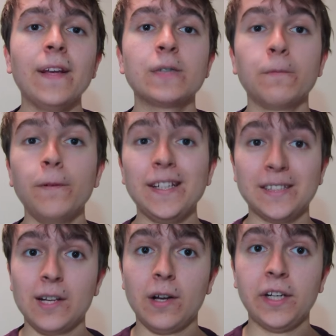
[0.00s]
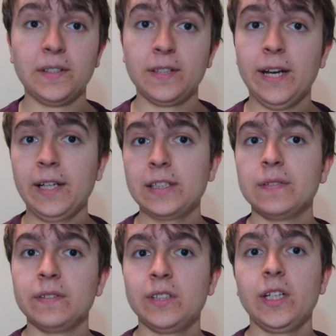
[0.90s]
there's fixed line
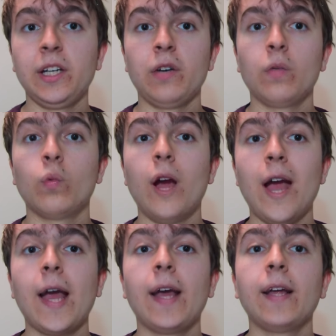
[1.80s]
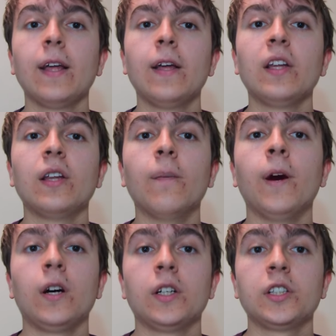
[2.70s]
connectivity, where the
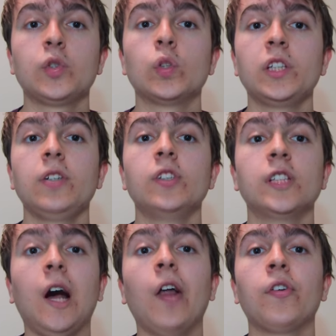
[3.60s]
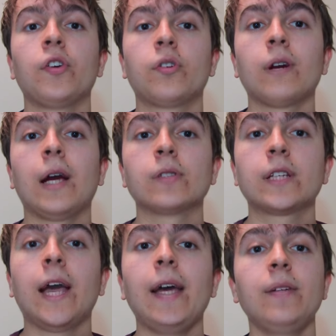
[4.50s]
mast will use an underground
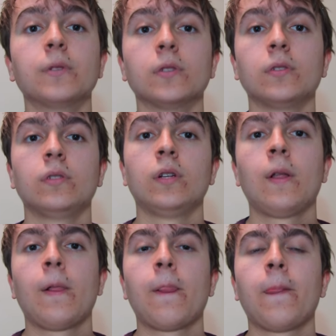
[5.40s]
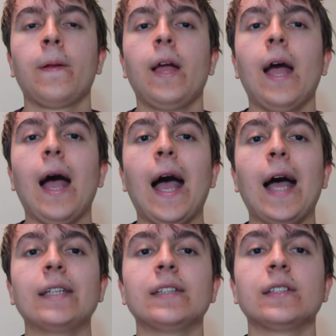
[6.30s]
cable.
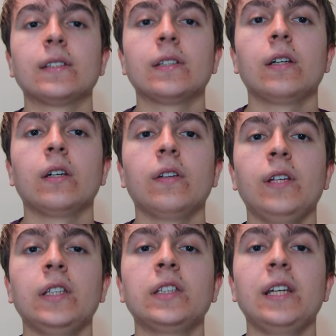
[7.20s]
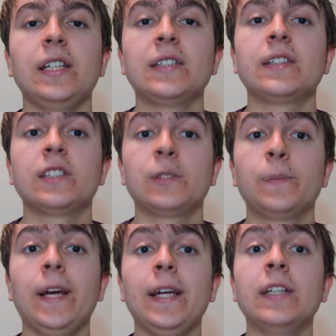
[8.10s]
And this is
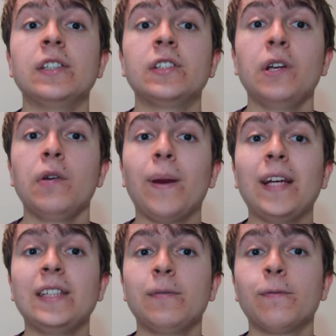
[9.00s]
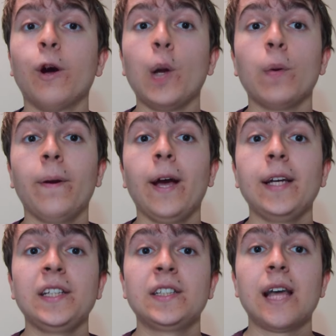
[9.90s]
split into basically
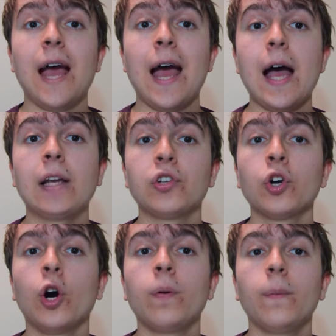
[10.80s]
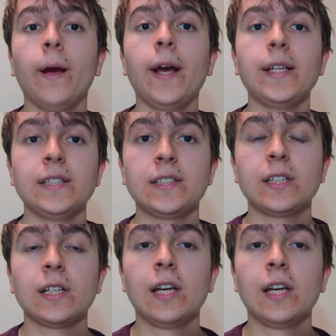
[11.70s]
fibre-based and copper-based.